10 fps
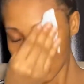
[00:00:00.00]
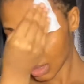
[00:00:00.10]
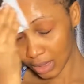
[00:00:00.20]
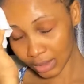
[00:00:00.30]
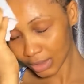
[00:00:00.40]

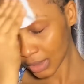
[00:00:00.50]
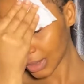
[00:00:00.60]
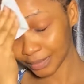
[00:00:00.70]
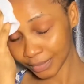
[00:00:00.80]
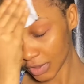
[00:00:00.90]
and yeah,
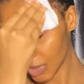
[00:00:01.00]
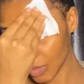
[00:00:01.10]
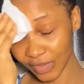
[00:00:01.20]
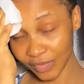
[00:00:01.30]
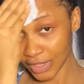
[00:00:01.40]
just for
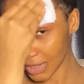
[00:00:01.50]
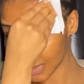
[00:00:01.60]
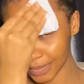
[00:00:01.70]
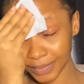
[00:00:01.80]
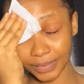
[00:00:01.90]
my face.
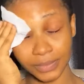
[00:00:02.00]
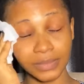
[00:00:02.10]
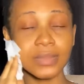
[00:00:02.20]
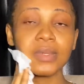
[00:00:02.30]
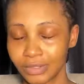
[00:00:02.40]

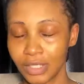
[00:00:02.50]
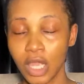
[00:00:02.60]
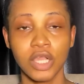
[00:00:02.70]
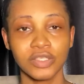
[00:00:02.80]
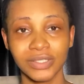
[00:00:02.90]

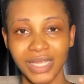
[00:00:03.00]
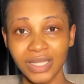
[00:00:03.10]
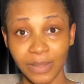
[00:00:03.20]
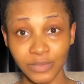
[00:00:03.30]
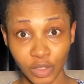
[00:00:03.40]
So now that
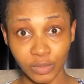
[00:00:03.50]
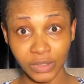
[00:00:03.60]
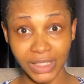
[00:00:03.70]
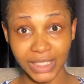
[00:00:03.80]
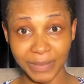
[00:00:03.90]
I'm done
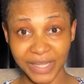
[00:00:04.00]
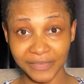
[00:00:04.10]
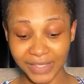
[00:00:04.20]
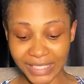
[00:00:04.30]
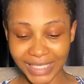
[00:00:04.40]
cleaning my
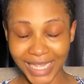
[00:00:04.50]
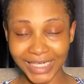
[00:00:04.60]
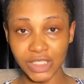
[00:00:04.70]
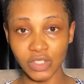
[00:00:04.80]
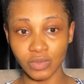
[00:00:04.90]
face, I
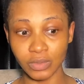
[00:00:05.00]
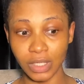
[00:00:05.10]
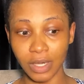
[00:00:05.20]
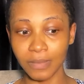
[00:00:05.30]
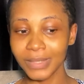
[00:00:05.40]
need
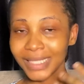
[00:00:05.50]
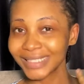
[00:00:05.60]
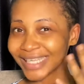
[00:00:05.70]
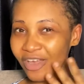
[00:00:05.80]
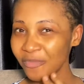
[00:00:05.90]
to
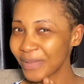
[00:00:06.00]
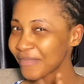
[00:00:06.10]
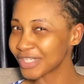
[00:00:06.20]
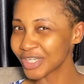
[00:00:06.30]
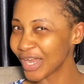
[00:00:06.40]
take off my
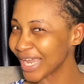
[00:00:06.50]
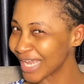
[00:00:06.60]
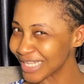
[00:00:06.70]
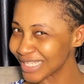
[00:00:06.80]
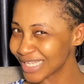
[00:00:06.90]
facial
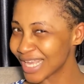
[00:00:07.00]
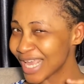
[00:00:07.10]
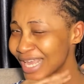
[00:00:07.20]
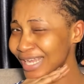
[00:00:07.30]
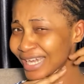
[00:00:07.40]
hairs.
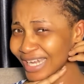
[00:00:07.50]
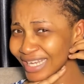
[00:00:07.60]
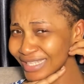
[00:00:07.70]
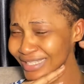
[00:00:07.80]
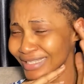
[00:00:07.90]

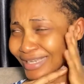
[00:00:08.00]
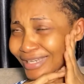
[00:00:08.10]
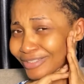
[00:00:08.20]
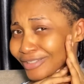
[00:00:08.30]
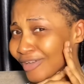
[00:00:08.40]
Guys, I
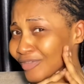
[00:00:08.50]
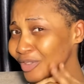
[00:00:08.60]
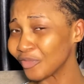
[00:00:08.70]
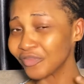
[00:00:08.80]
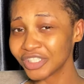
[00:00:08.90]
actually have a
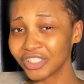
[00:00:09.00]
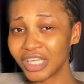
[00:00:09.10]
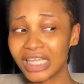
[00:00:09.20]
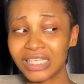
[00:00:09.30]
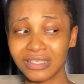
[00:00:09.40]
lot of facial
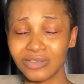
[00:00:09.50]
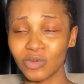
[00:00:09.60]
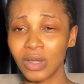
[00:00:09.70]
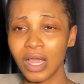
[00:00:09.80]
hairs, so